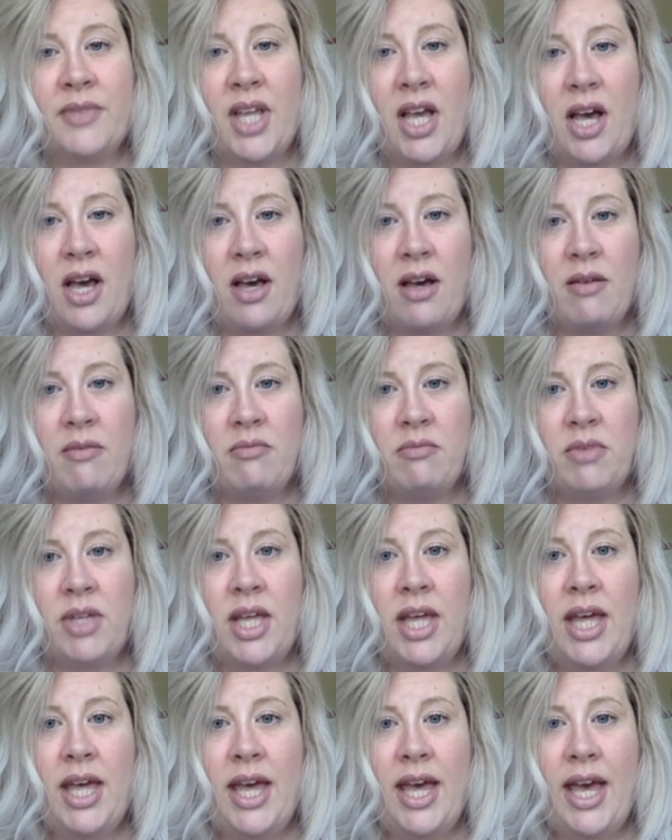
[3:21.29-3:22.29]
Um,
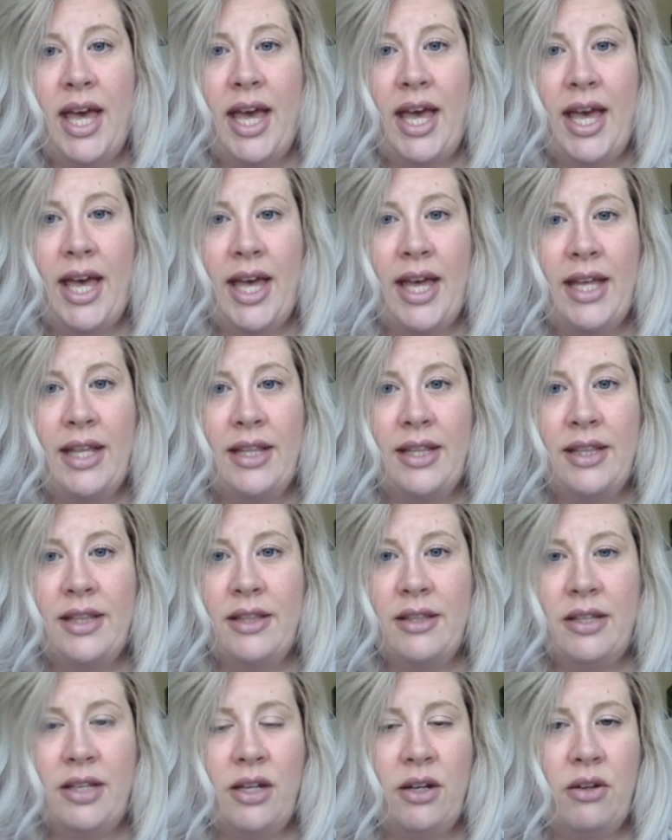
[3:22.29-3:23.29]

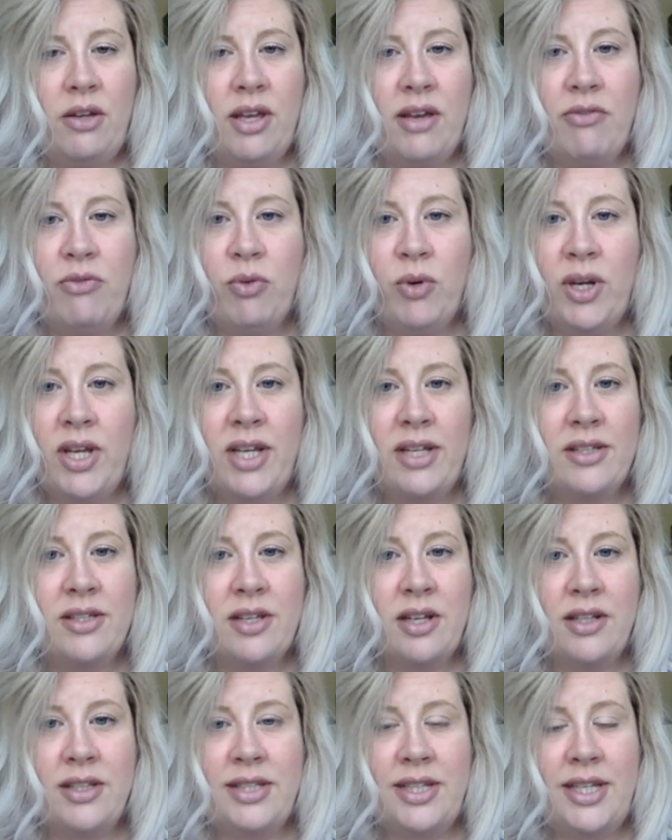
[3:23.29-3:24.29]
and, you have 40
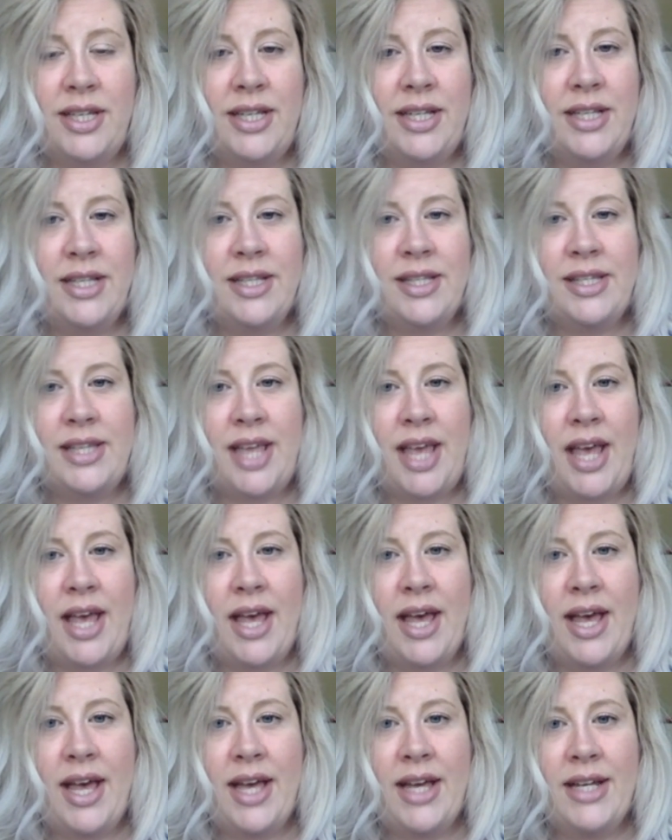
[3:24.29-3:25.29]
consultants
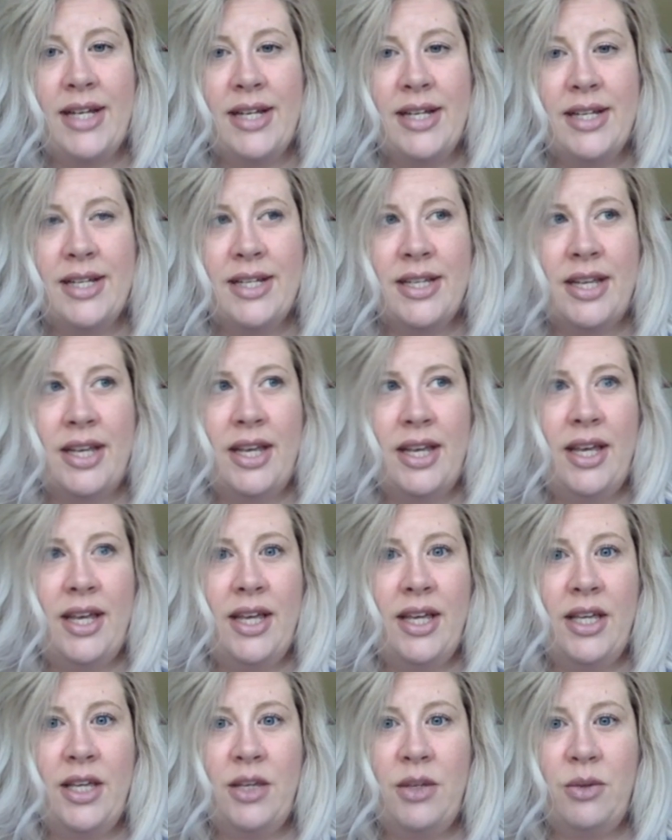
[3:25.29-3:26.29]
and
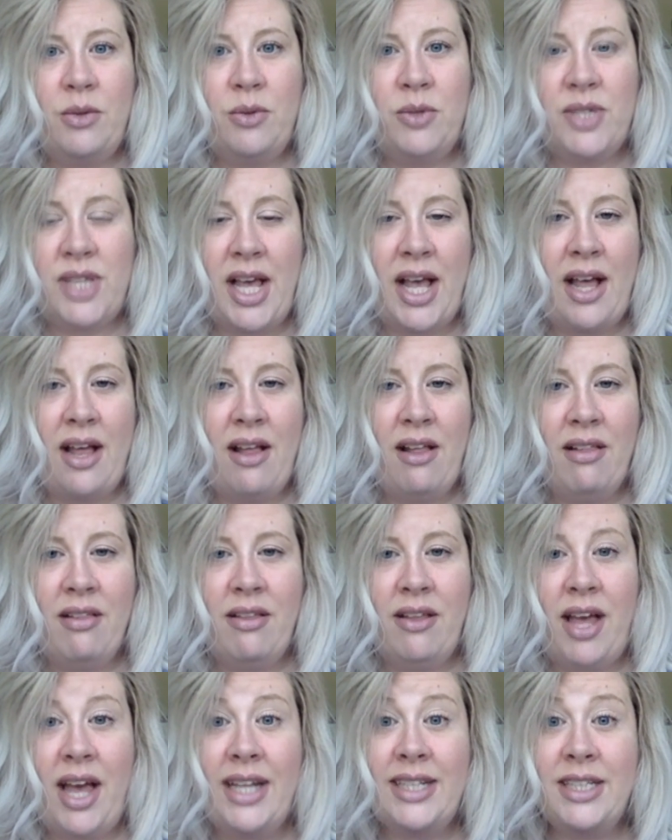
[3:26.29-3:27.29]
you
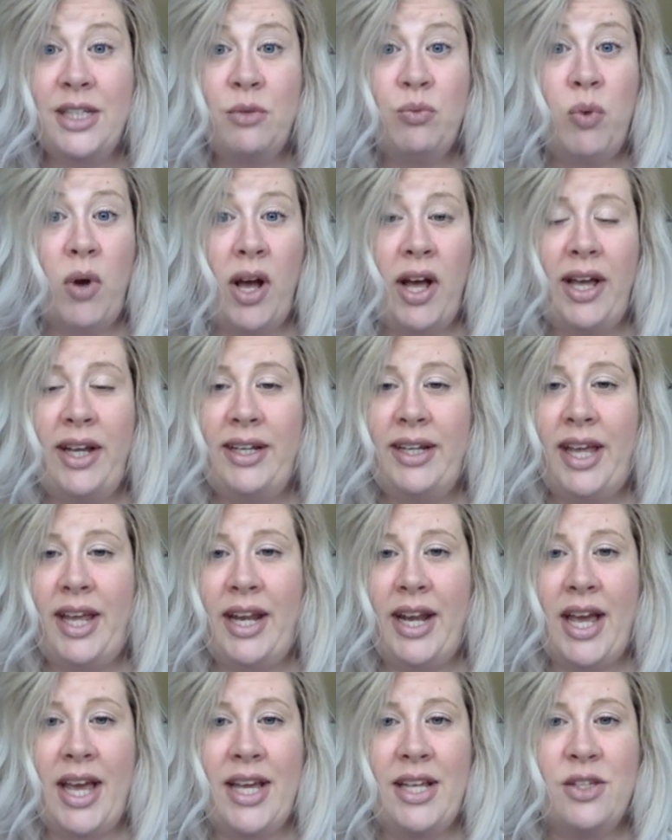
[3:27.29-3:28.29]
sell. I did one
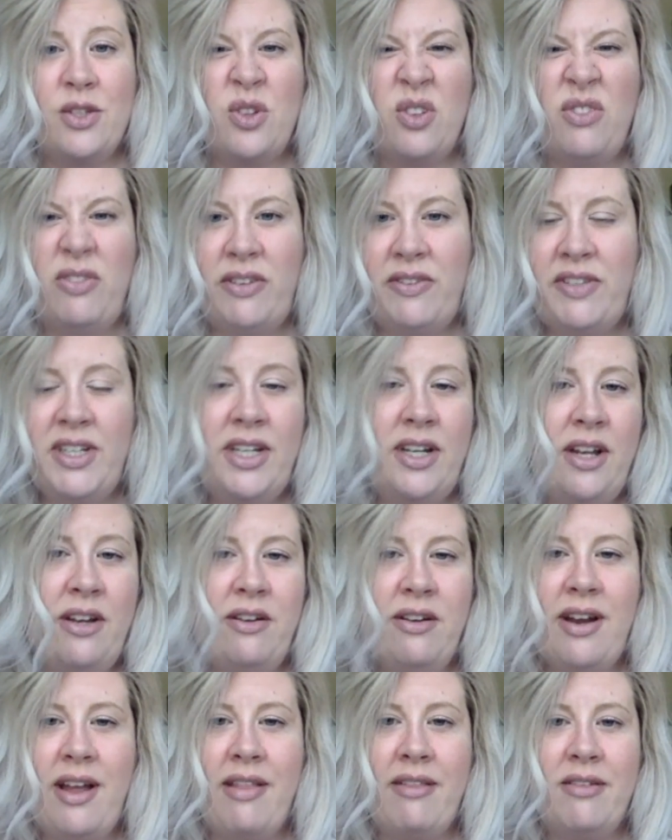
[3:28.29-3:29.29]
and I had sold
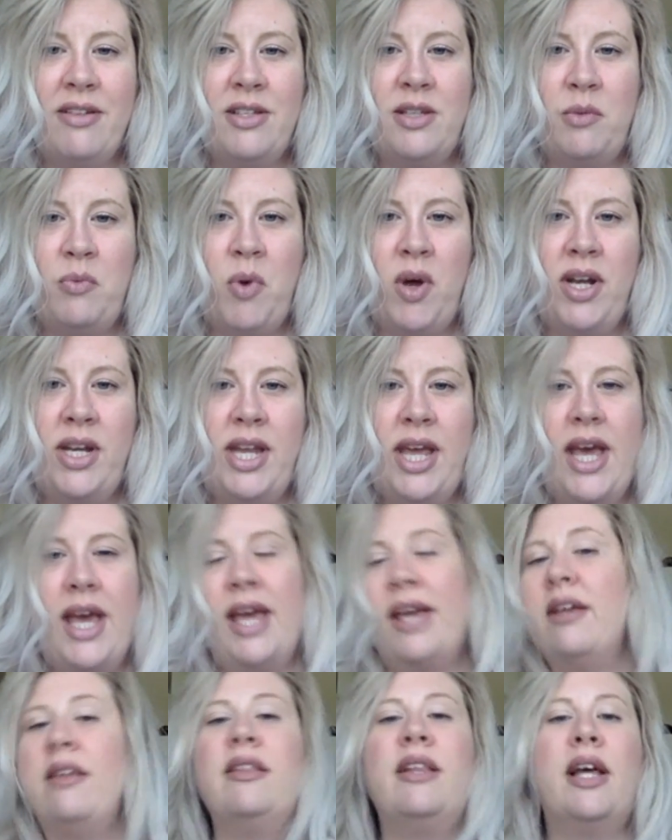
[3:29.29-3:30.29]
$1,500 in one
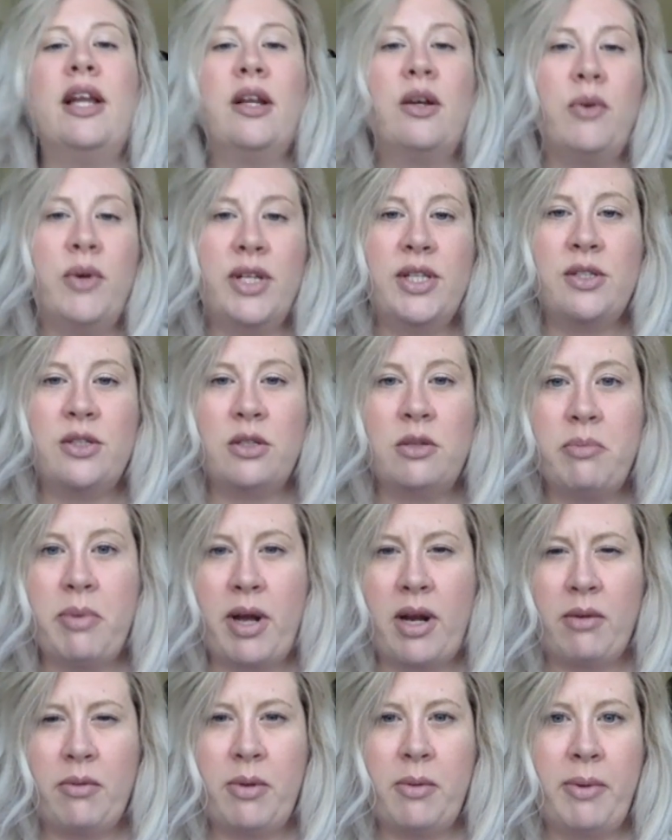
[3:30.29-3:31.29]
day. That equates to
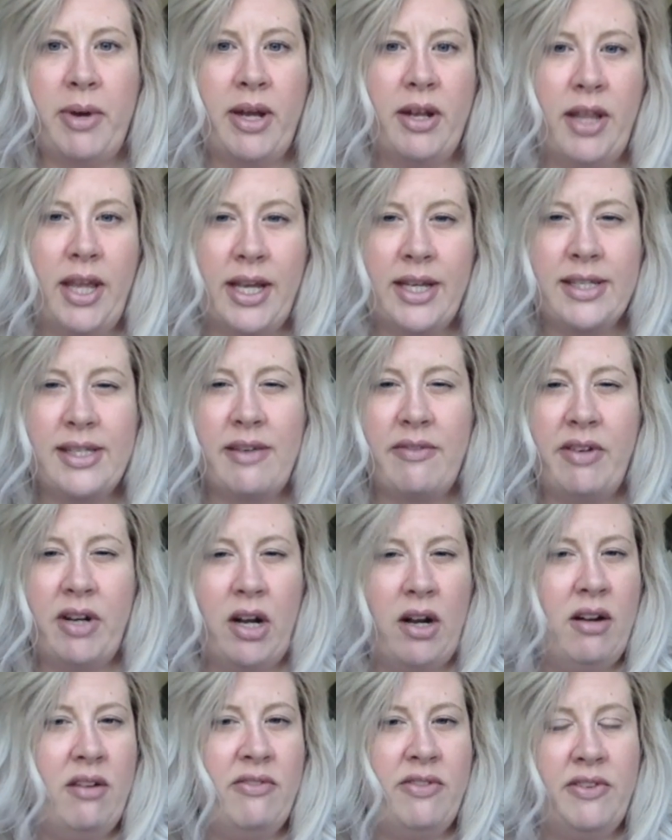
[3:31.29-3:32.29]
probably about like a
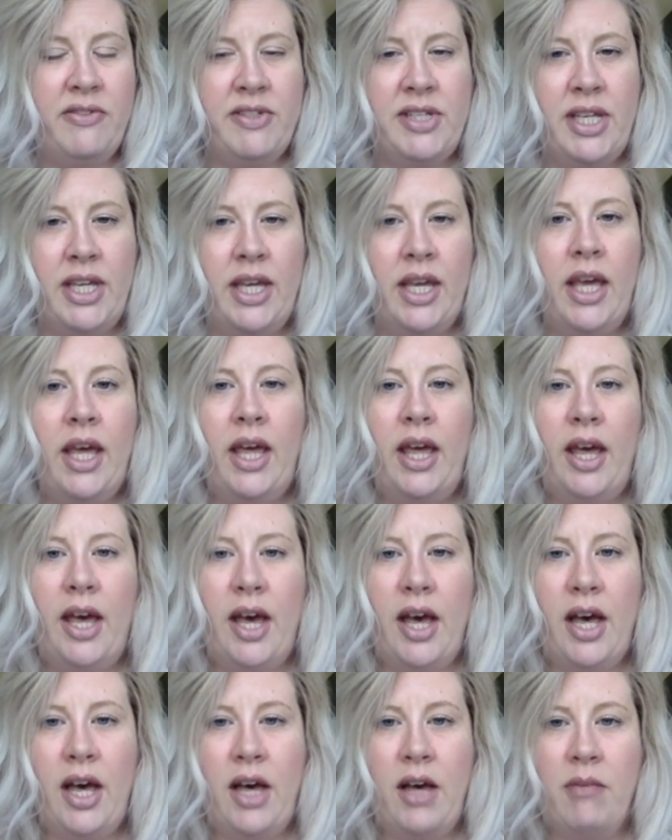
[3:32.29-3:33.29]
750
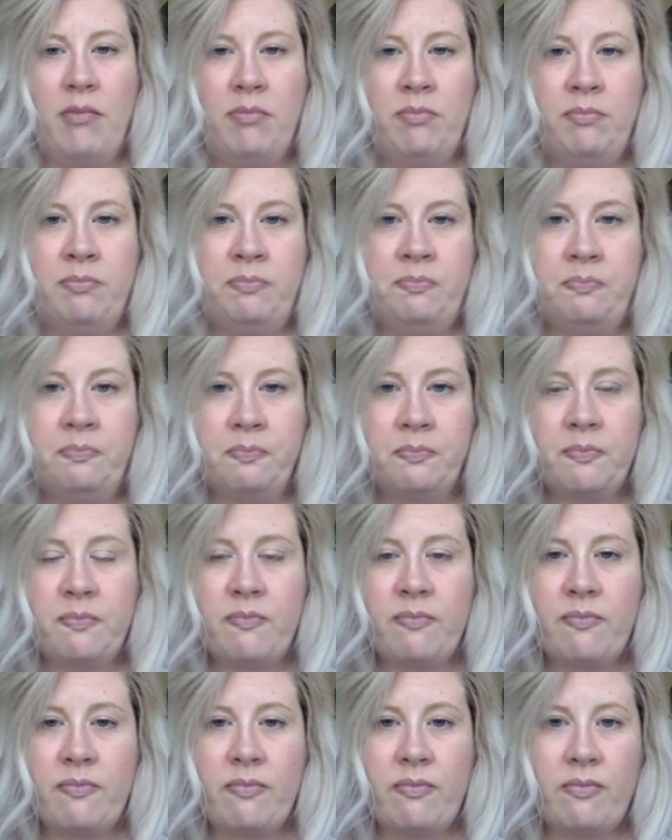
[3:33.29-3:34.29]

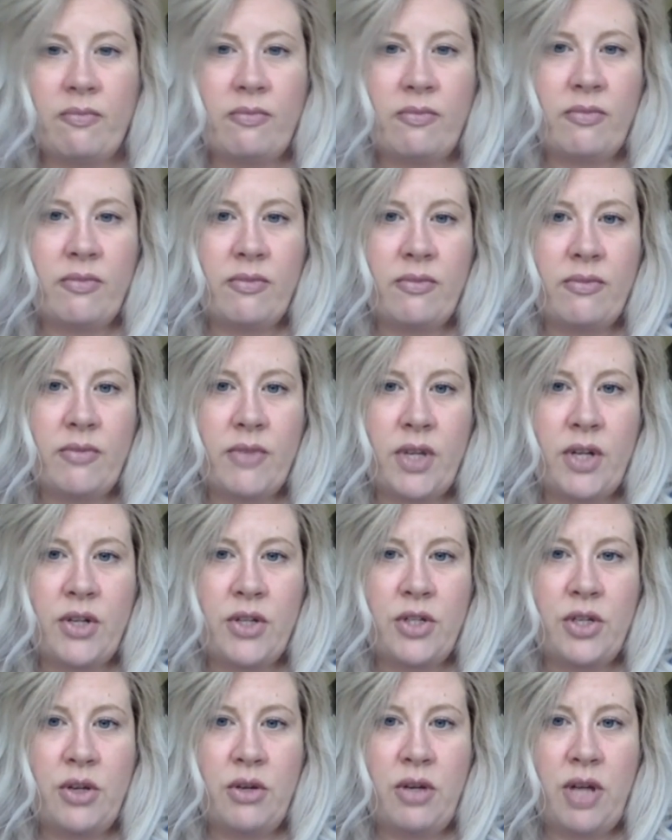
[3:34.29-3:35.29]
or
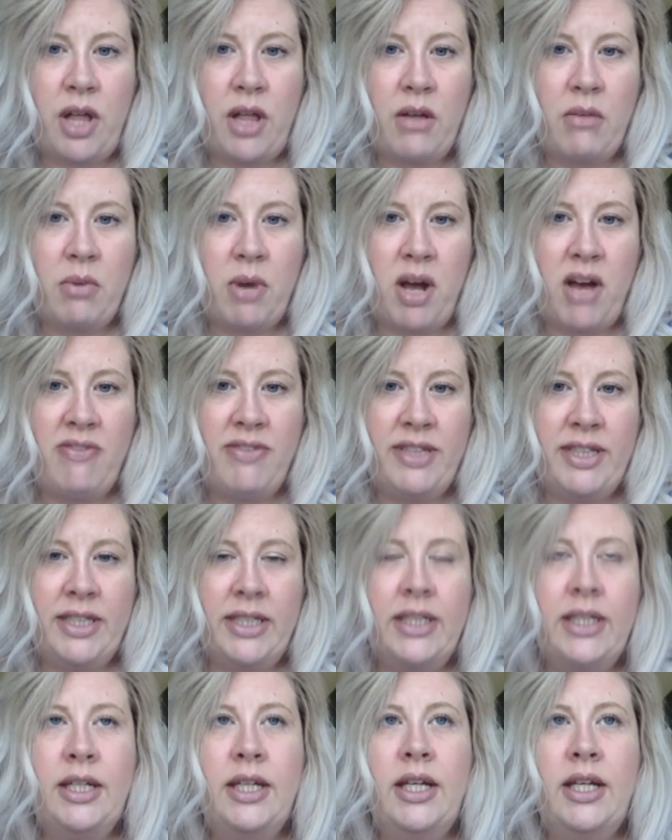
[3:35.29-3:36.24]
so dollar profit.